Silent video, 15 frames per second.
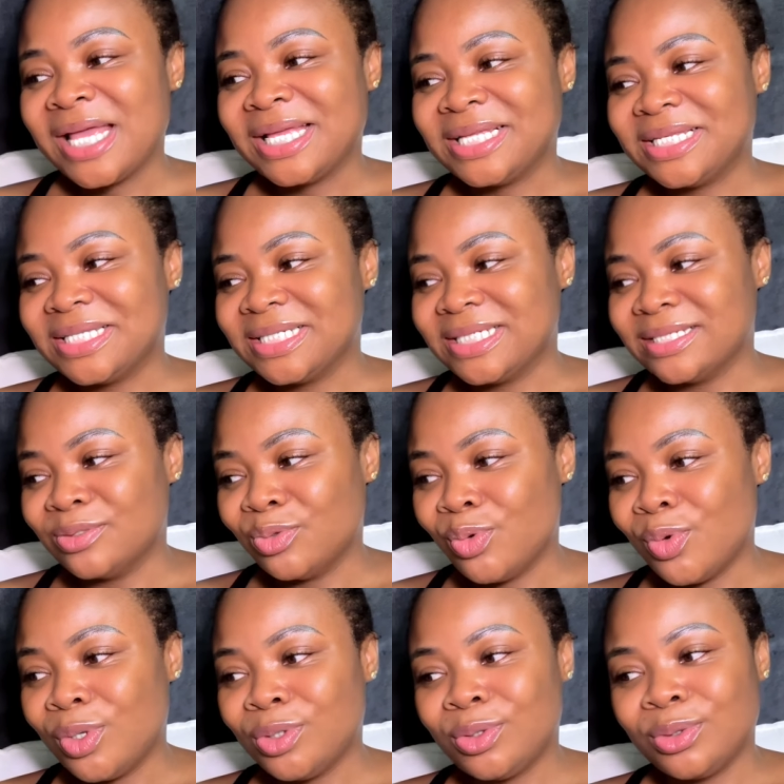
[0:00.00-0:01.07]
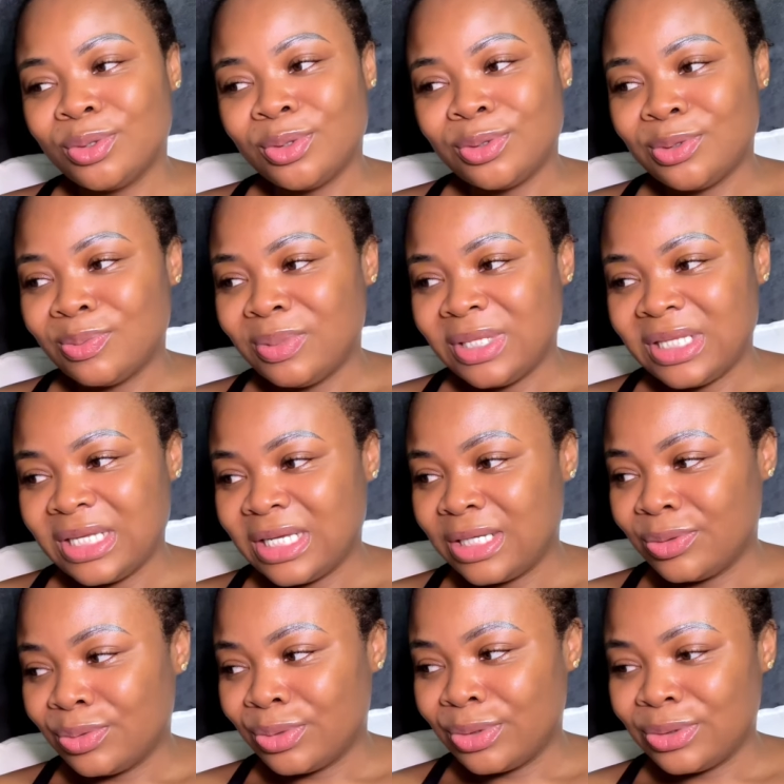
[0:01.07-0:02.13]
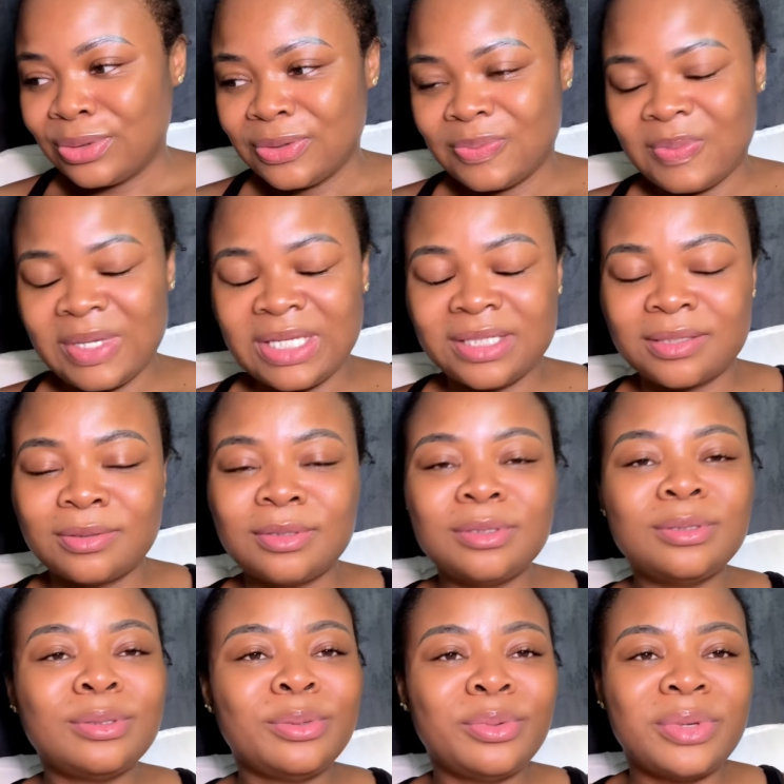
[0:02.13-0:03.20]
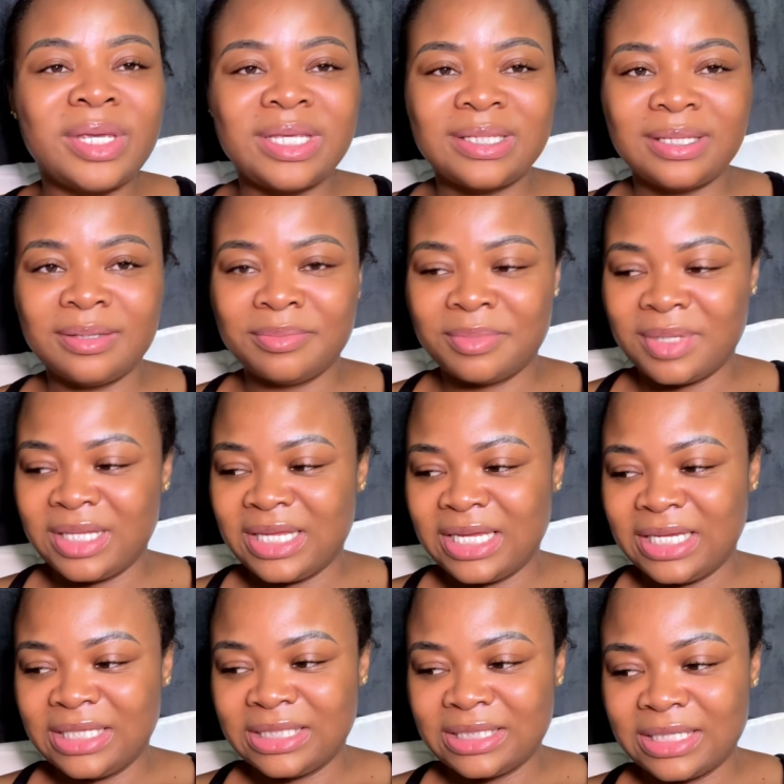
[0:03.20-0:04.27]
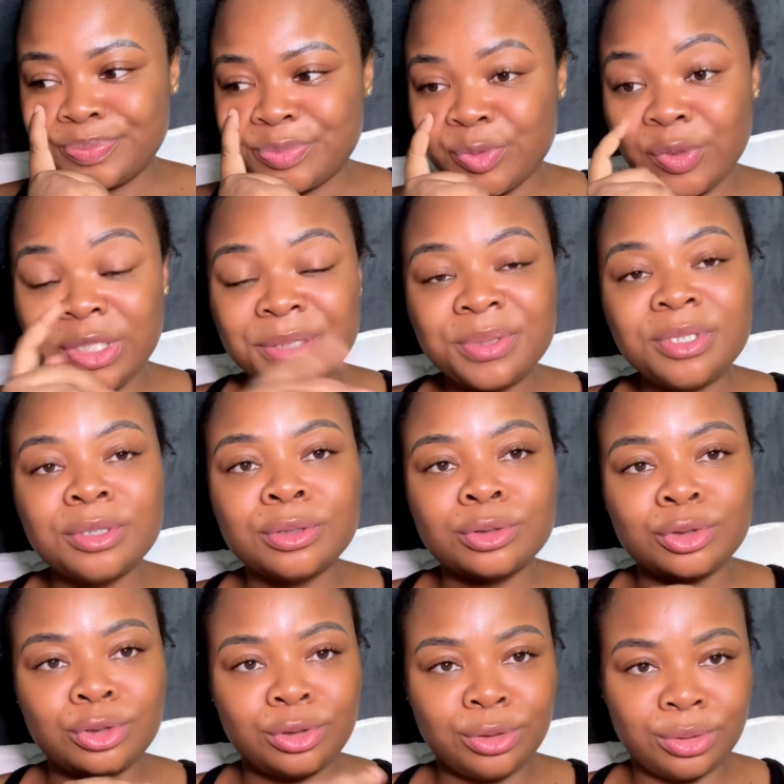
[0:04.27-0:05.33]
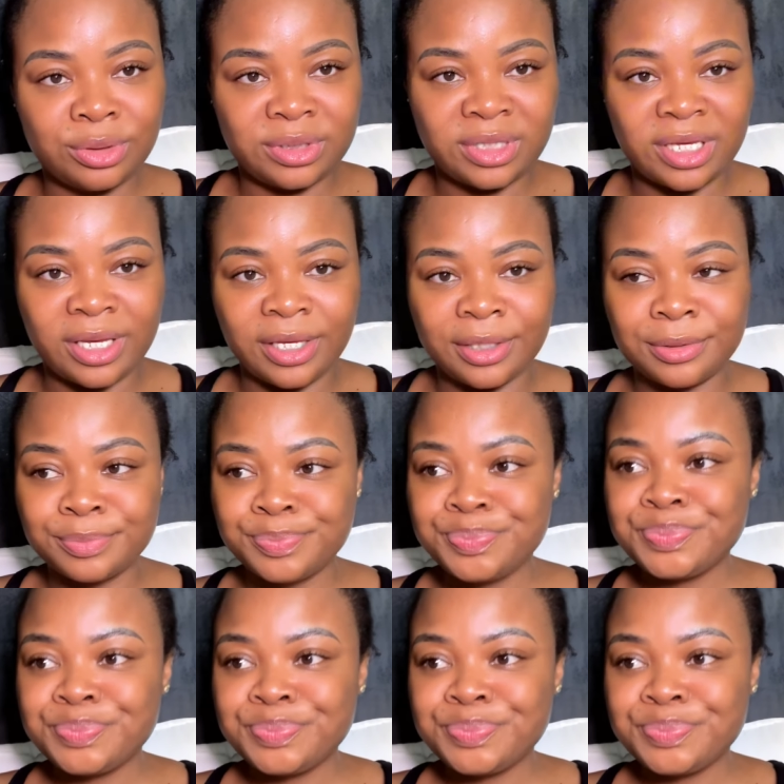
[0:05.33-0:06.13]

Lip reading: So we want to go to Benin. We want to spend 2 weeks in Benin. We're leaving on Tuesday.